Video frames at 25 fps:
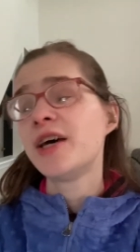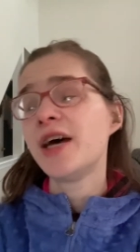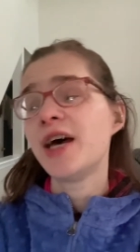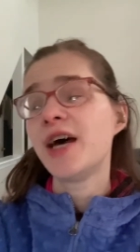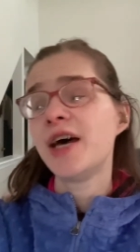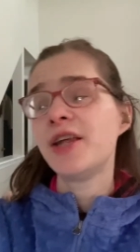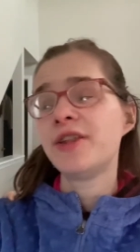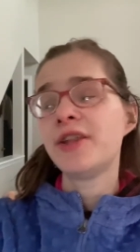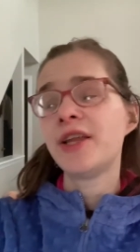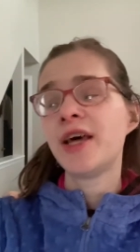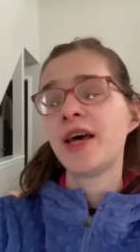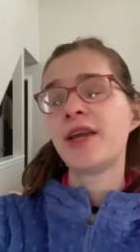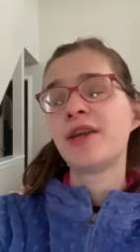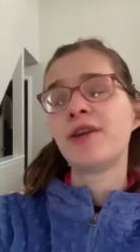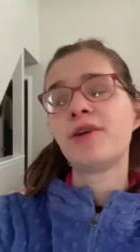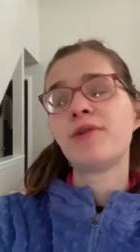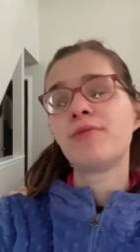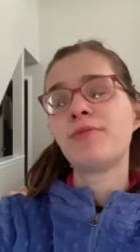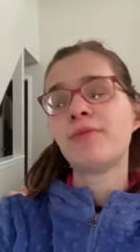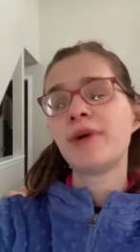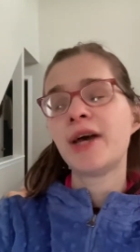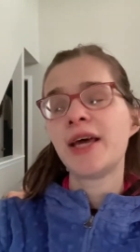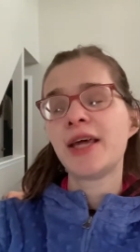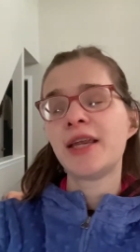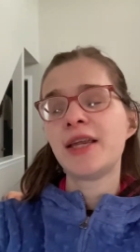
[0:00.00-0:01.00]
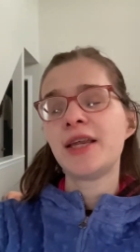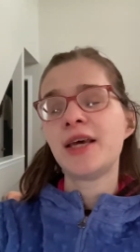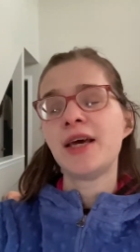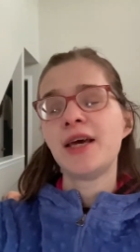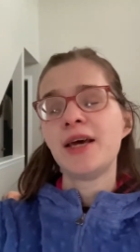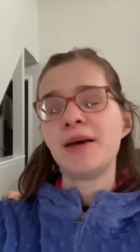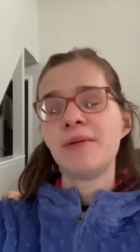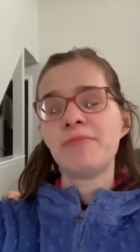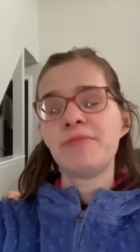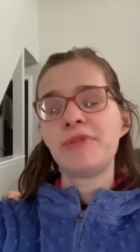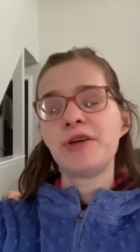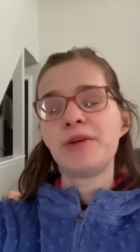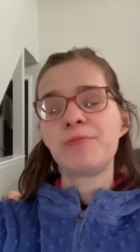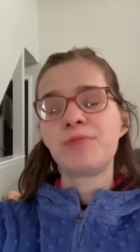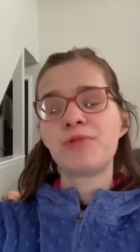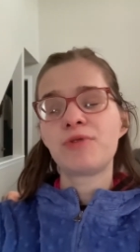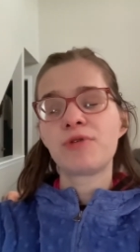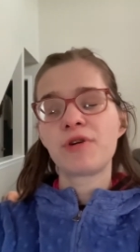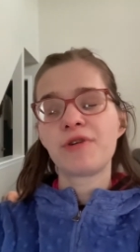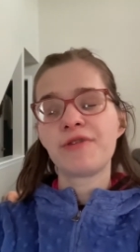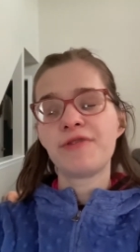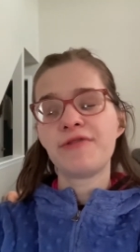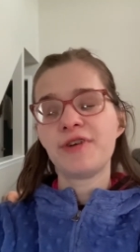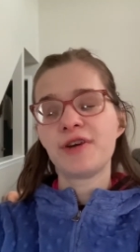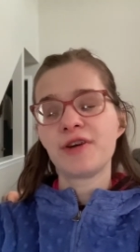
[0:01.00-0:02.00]
And then when people
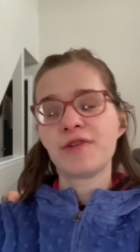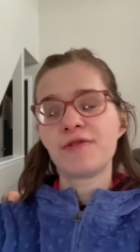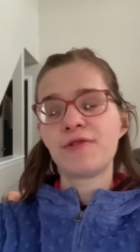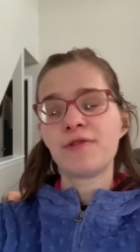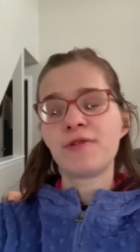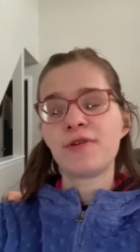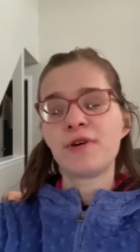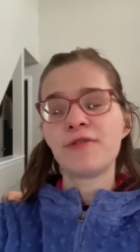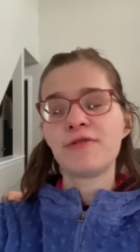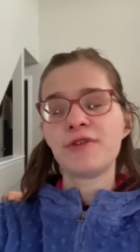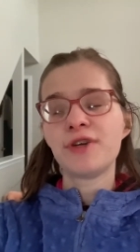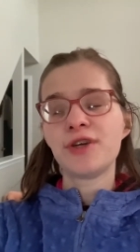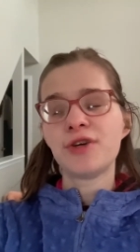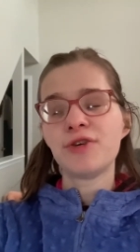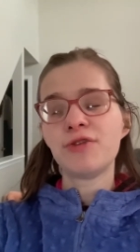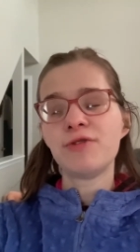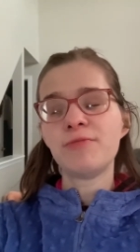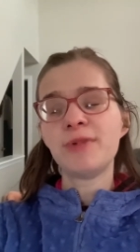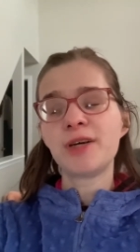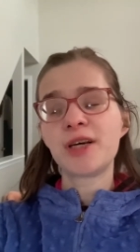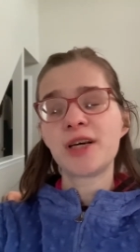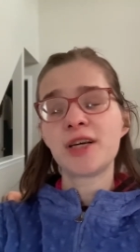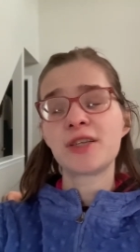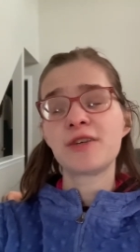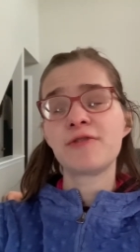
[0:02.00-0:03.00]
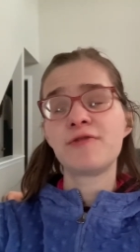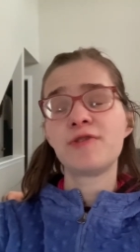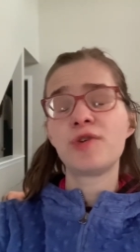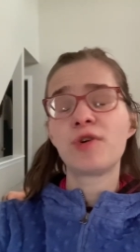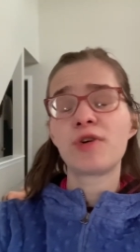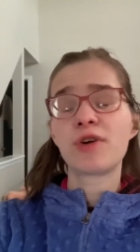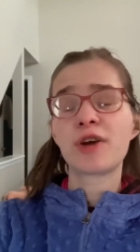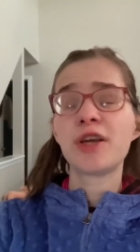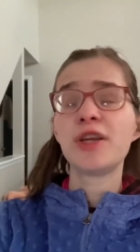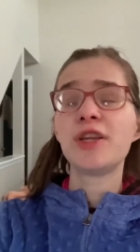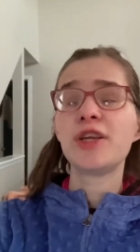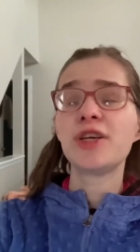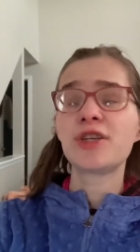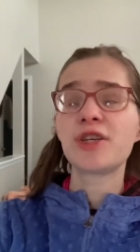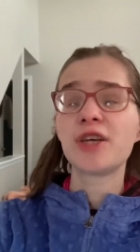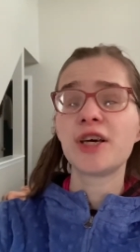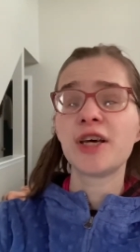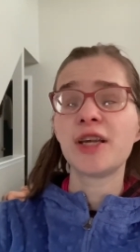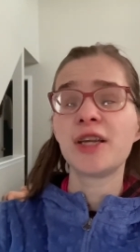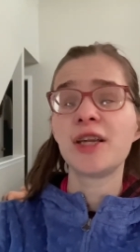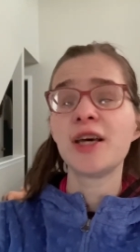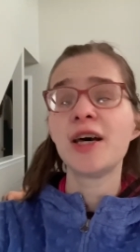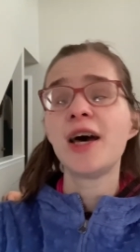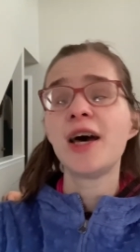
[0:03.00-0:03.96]
are fearful of you because of your condition,